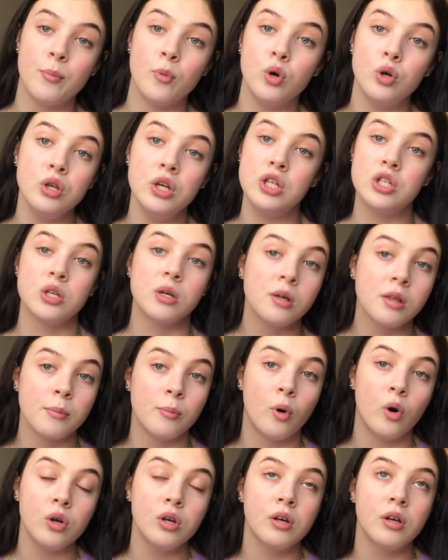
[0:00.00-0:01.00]
more you do, the
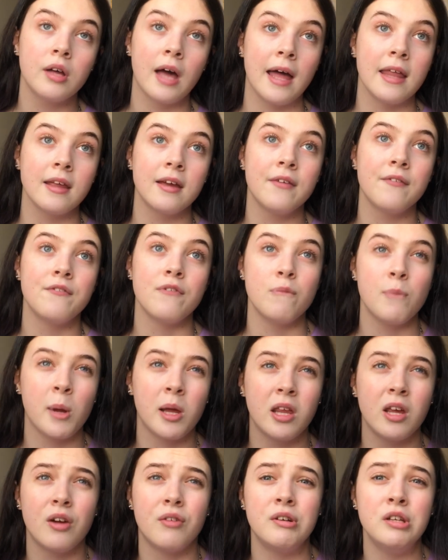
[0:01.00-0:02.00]
more you'll get like
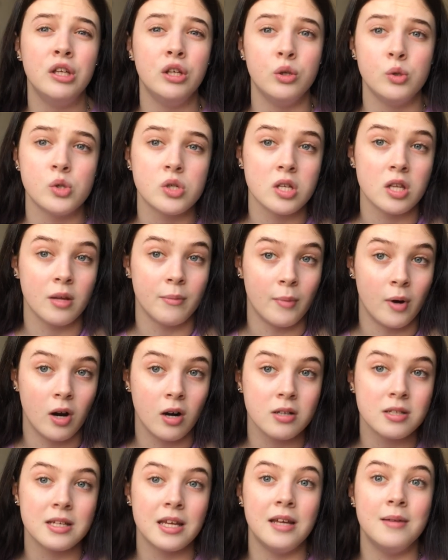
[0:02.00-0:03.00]
familiar and used to the mark
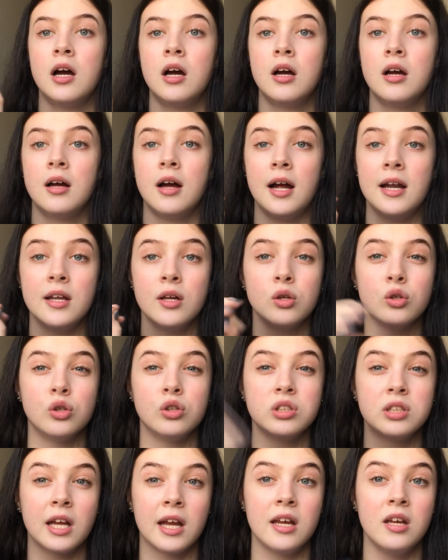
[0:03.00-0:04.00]
scheme. And it'll
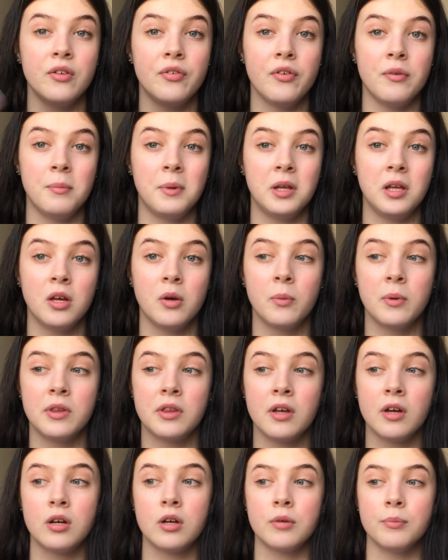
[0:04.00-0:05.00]
also get you familiar with
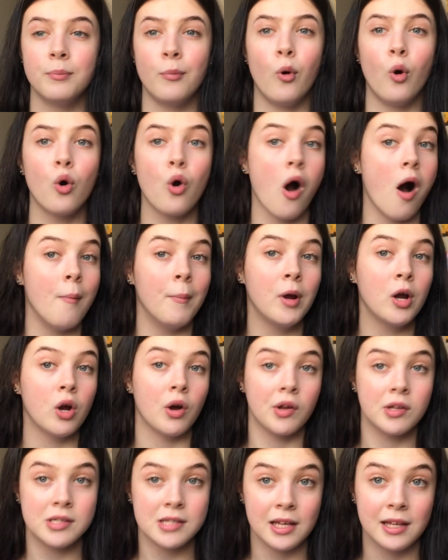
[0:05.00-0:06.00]
the more common
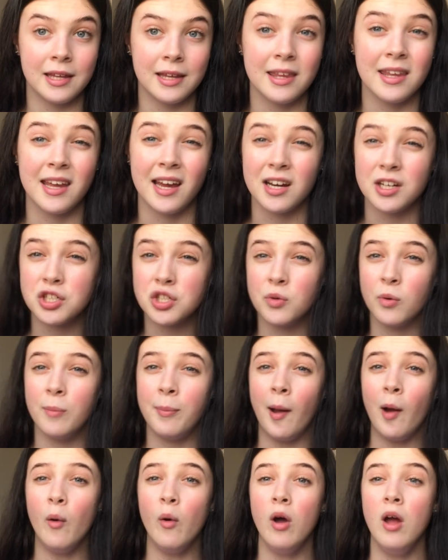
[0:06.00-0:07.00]
content that they ask you
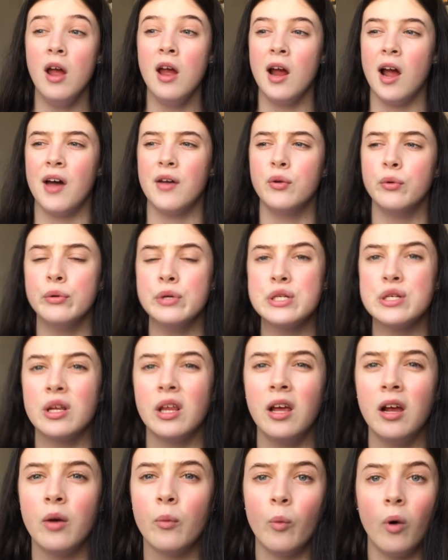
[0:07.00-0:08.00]
about, and also
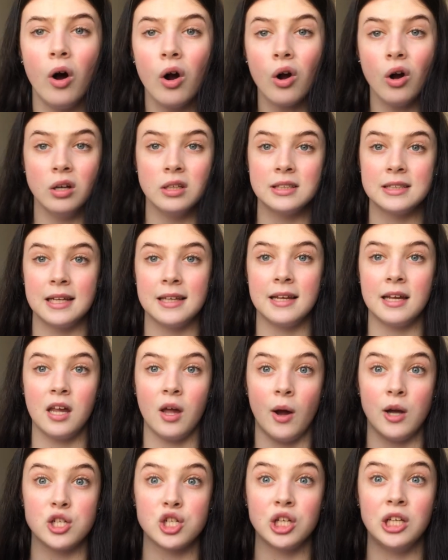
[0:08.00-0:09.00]
like what content that you
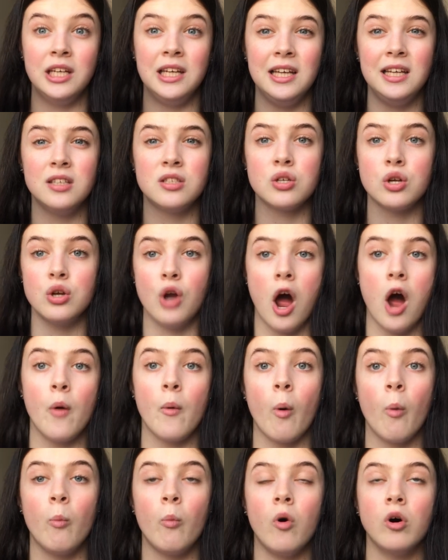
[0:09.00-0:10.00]
actually need to know
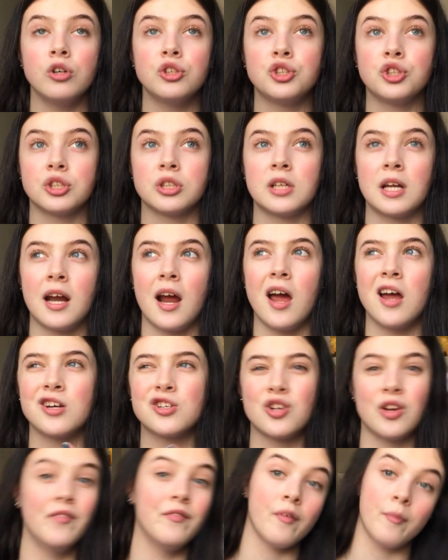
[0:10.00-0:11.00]
and what's just like
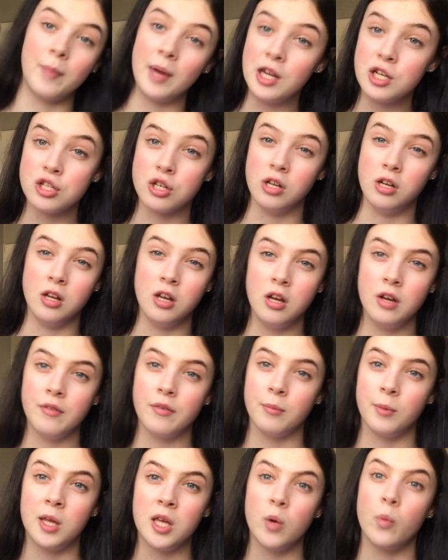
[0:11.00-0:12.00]
extra information from
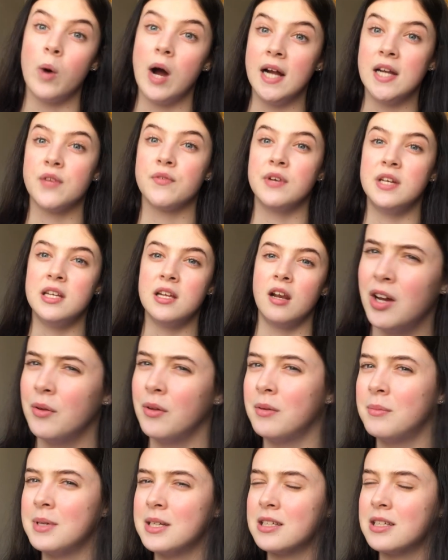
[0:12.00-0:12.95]
like your wider reading. Does that make